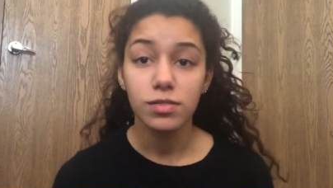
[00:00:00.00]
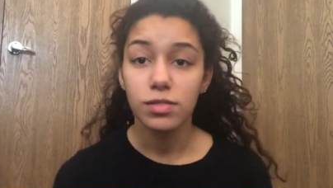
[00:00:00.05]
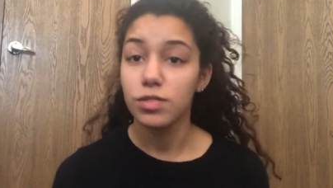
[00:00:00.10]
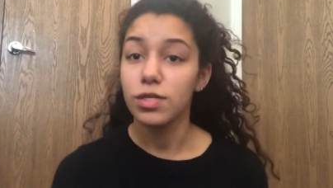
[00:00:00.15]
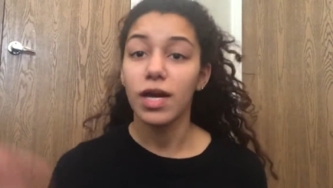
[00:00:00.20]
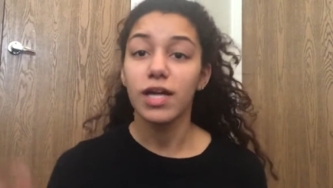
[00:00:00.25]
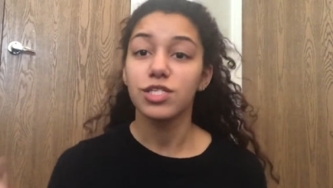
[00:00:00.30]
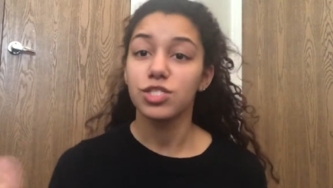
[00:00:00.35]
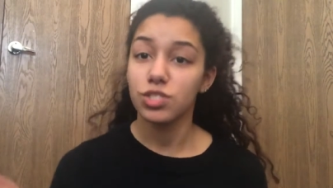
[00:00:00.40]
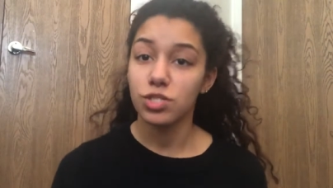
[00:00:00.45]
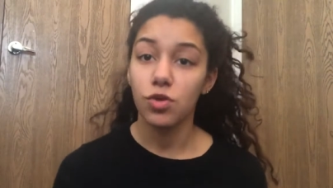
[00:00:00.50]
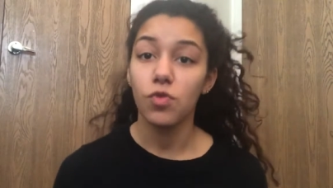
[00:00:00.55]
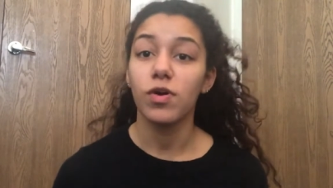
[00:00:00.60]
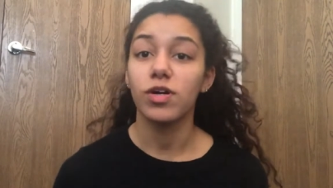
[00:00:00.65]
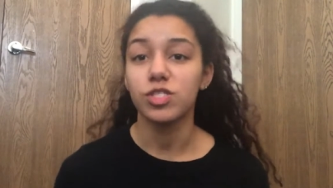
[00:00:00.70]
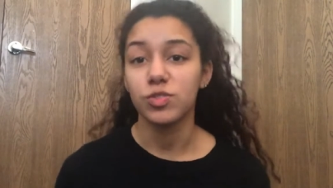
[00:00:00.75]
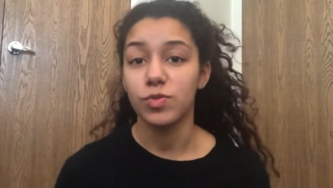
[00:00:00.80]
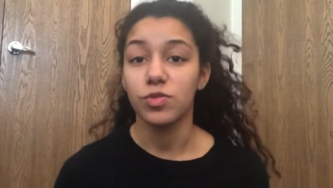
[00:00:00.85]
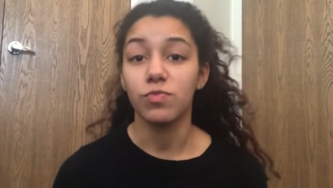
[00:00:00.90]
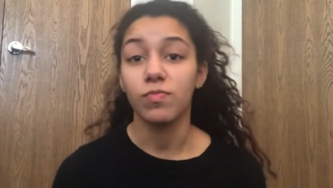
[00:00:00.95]
yeah, I just gonna
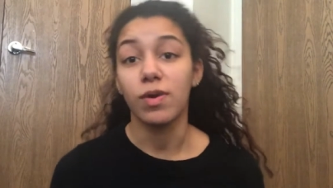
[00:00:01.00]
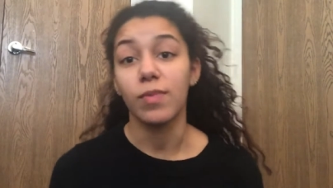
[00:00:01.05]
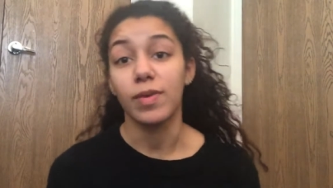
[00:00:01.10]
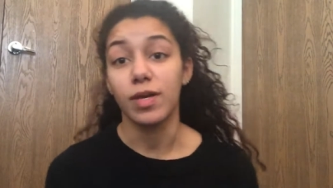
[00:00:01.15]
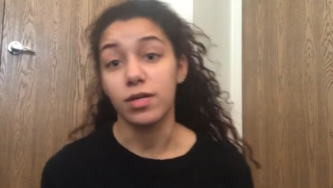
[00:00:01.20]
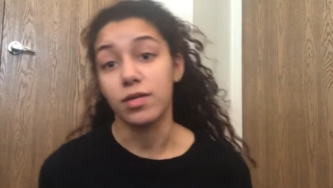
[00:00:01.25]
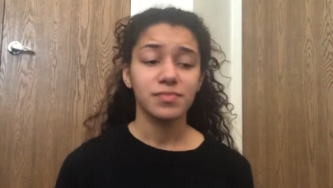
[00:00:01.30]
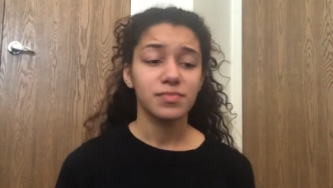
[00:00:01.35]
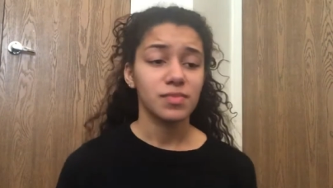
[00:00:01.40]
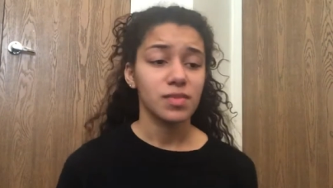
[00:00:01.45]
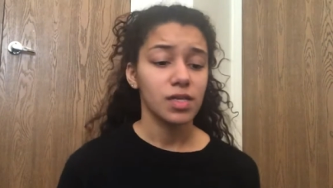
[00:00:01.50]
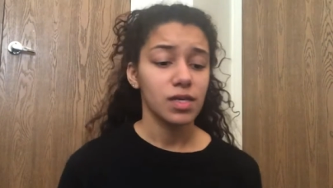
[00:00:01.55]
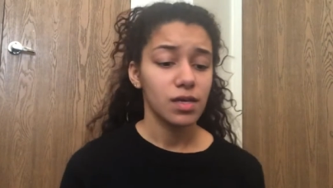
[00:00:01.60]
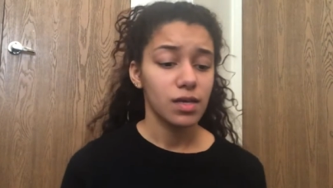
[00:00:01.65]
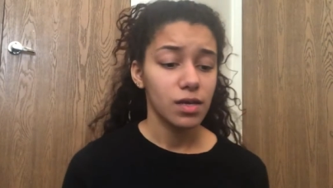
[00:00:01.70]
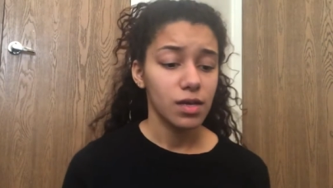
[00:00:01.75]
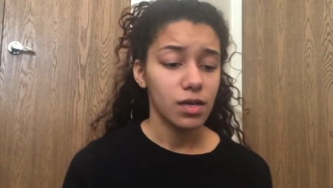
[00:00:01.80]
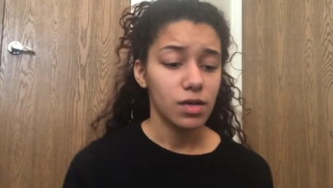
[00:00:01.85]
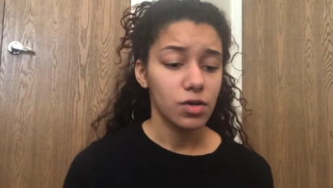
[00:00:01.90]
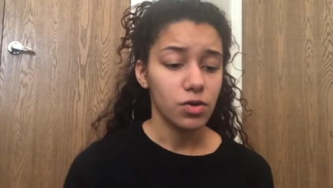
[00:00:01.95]
watch me do my makeup.
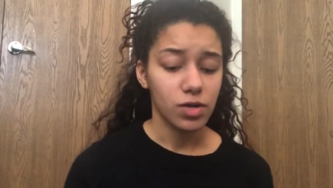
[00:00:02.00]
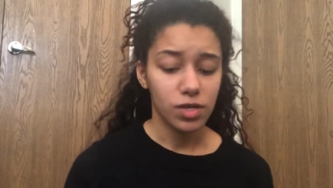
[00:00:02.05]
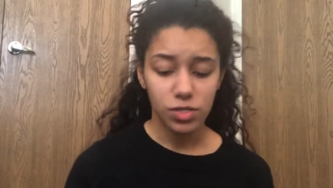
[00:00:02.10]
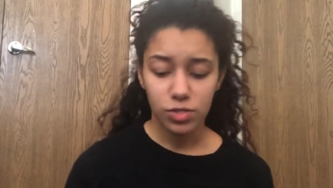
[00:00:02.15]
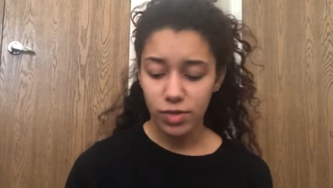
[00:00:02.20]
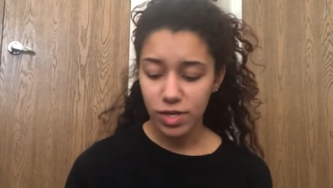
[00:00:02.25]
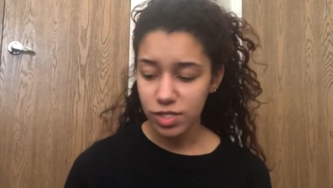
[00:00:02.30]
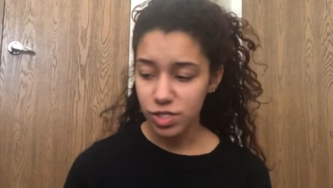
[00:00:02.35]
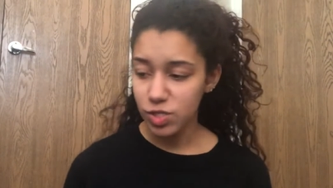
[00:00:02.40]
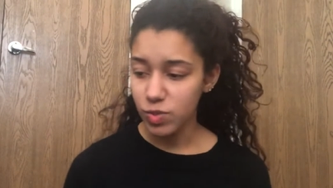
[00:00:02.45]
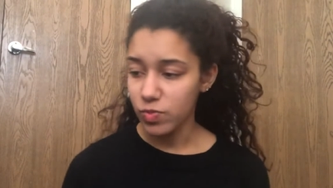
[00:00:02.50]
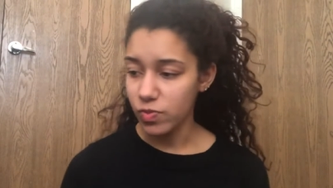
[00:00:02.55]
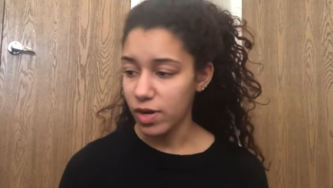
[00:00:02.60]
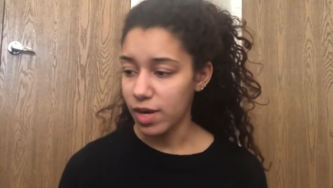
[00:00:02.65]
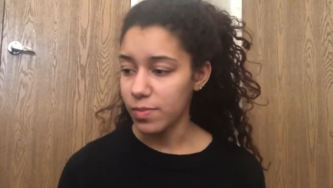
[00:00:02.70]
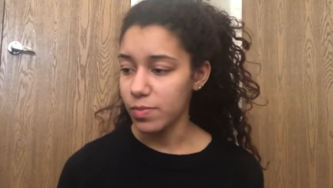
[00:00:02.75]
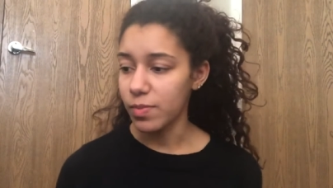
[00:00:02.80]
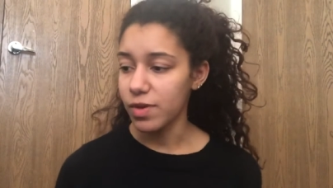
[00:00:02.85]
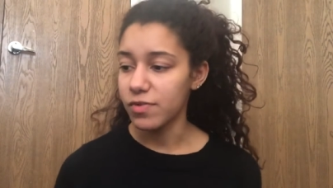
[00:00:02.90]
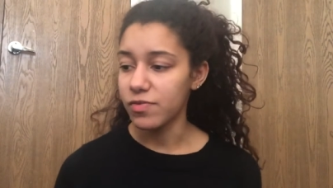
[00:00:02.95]
Okay, so I just
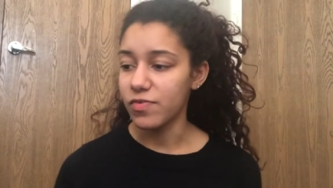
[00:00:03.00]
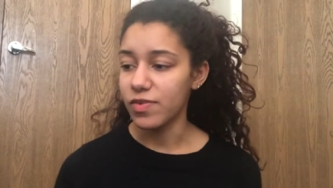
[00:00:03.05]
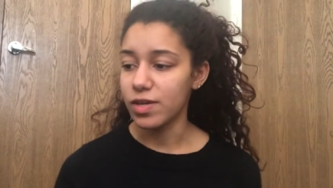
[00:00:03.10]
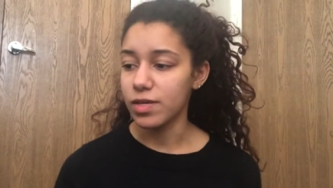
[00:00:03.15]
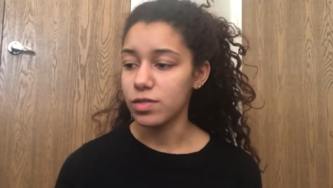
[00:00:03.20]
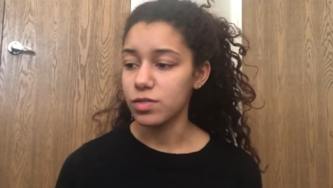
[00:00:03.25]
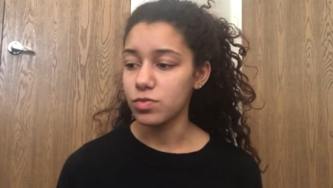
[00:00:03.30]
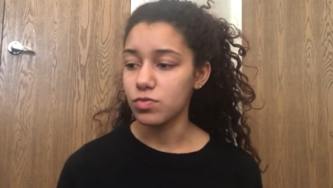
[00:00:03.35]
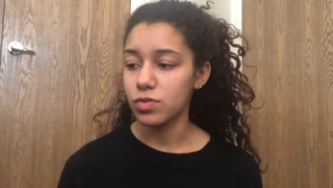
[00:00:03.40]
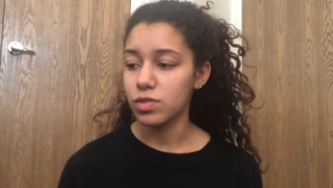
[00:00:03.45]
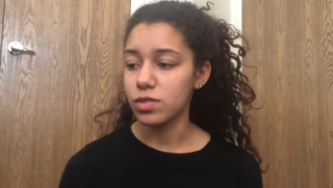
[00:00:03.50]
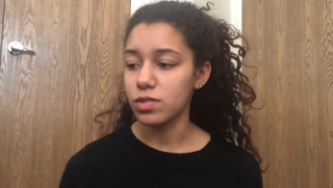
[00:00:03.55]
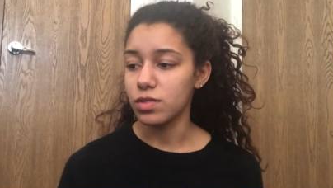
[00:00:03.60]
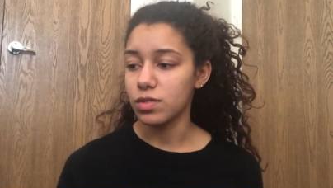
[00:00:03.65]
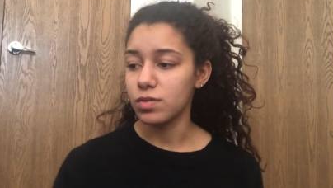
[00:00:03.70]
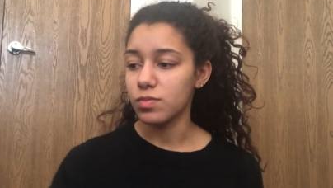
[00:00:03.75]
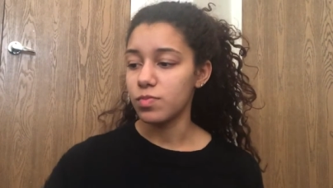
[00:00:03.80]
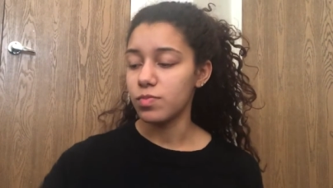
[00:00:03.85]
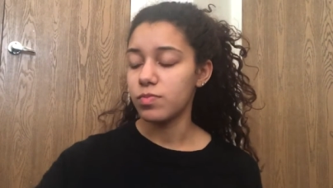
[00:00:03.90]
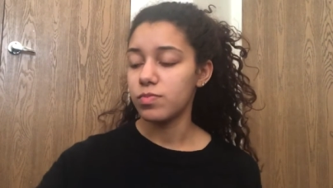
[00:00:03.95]
primed my face with
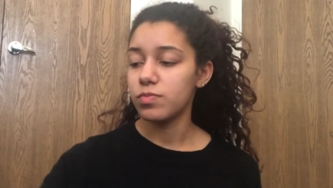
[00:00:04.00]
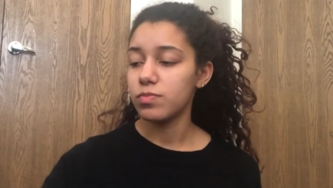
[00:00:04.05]
the,